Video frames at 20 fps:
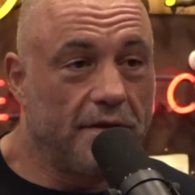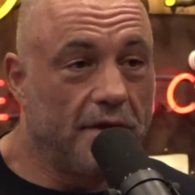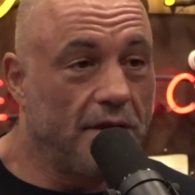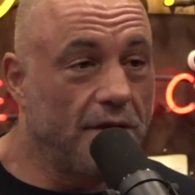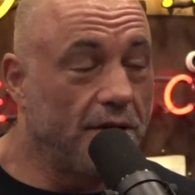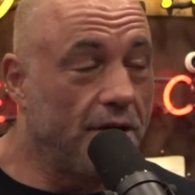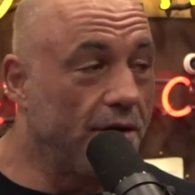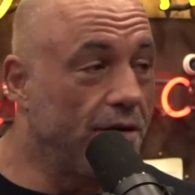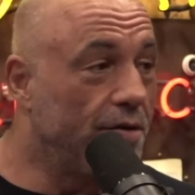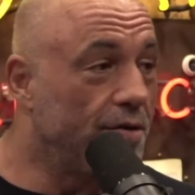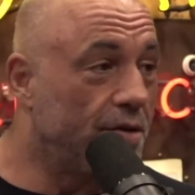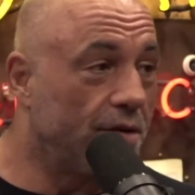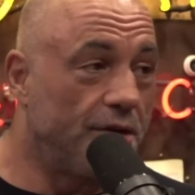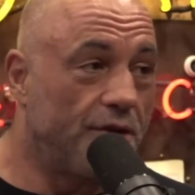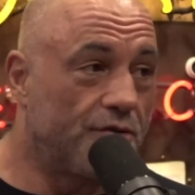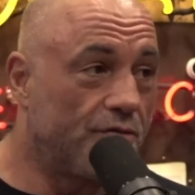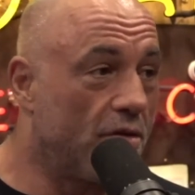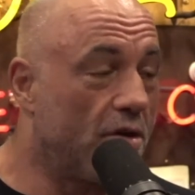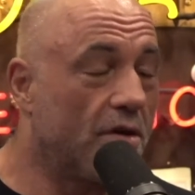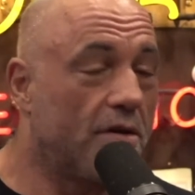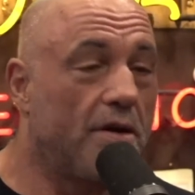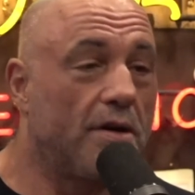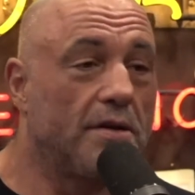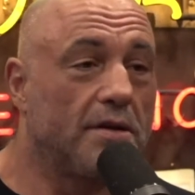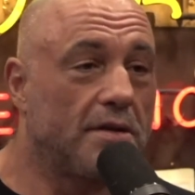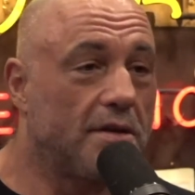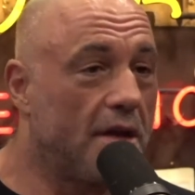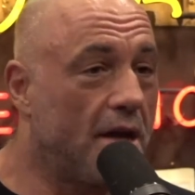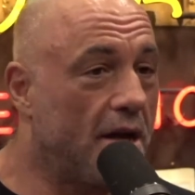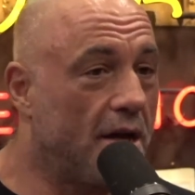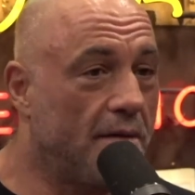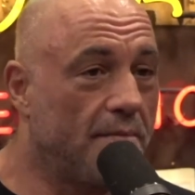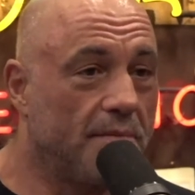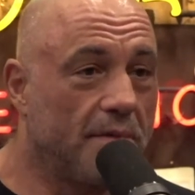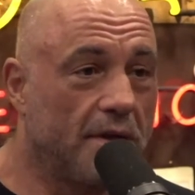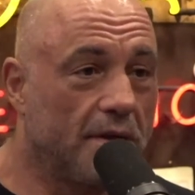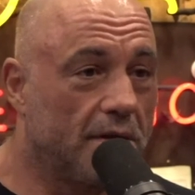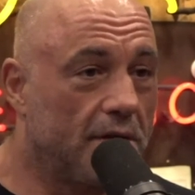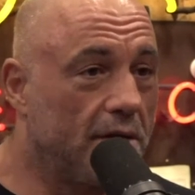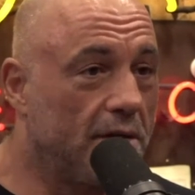They're usually drunk all the time.
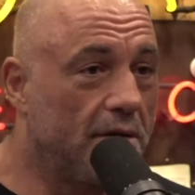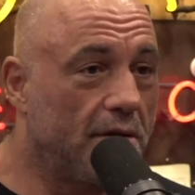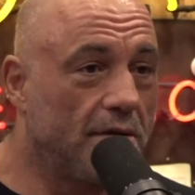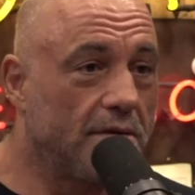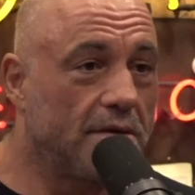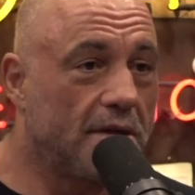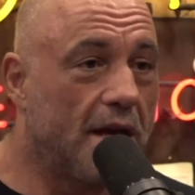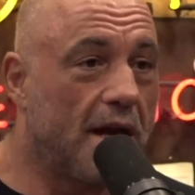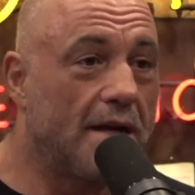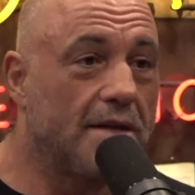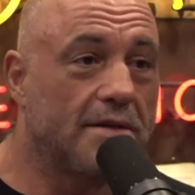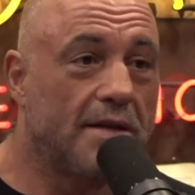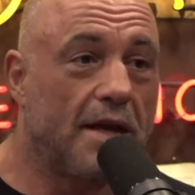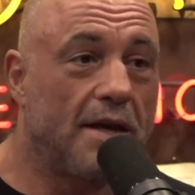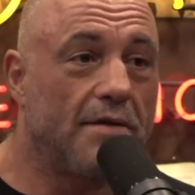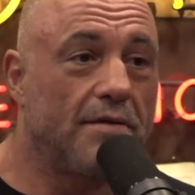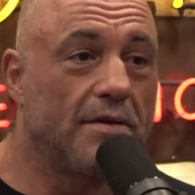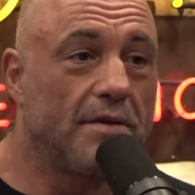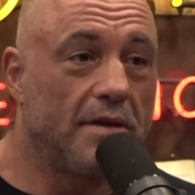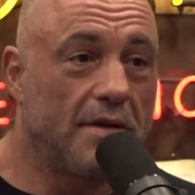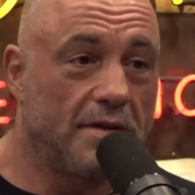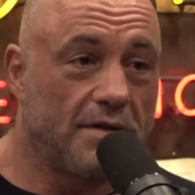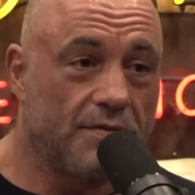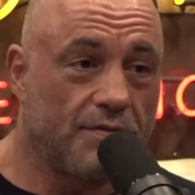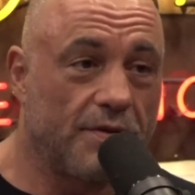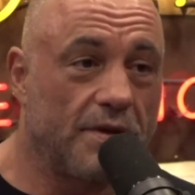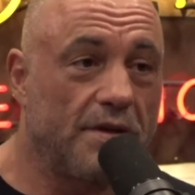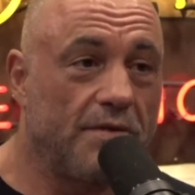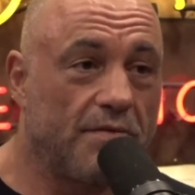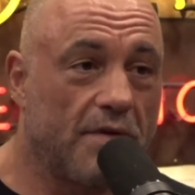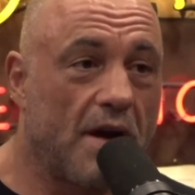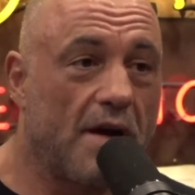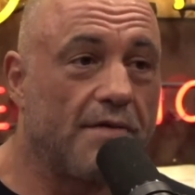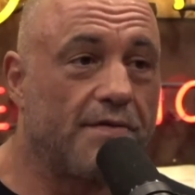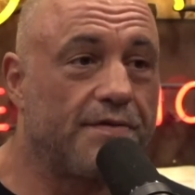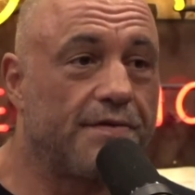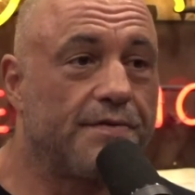Like those guys get it's really rough.